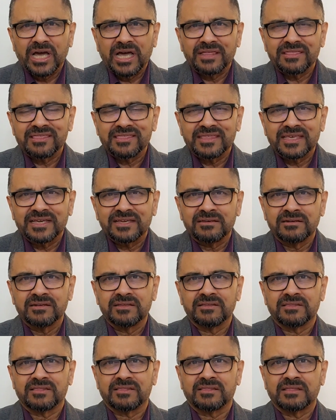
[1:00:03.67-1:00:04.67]
our
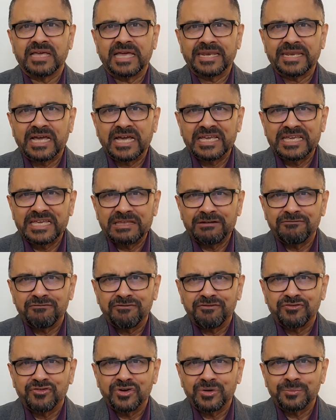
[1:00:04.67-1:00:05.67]
sickness and our
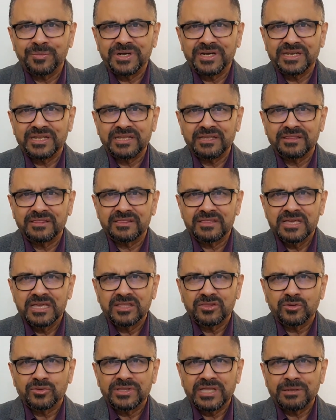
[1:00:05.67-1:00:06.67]
infirmities
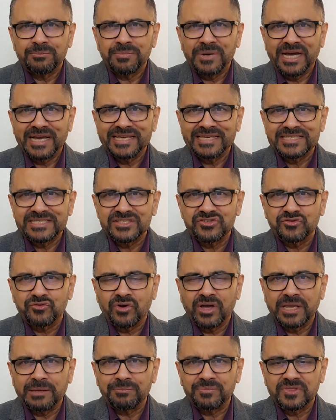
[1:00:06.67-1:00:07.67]
so that by his
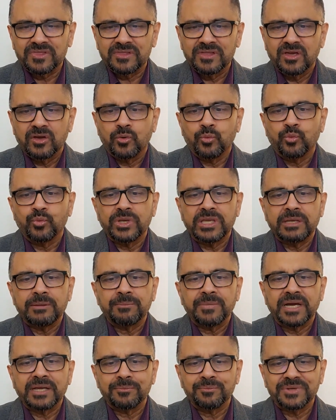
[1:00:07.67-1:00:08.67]
stripes we
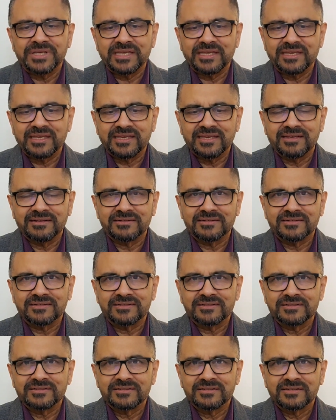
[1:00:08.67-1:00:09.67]
might be healed.
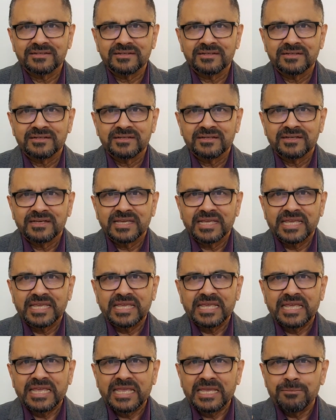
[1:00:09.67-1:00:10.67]

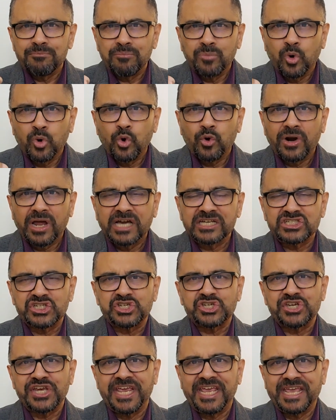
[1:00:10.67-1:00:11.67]
He bore our
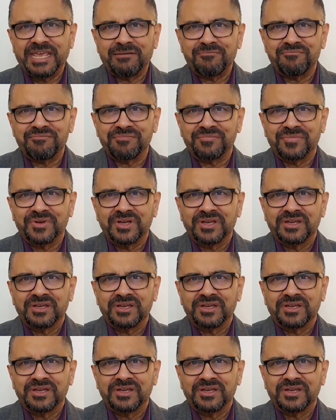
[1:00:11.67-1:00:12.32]
shame.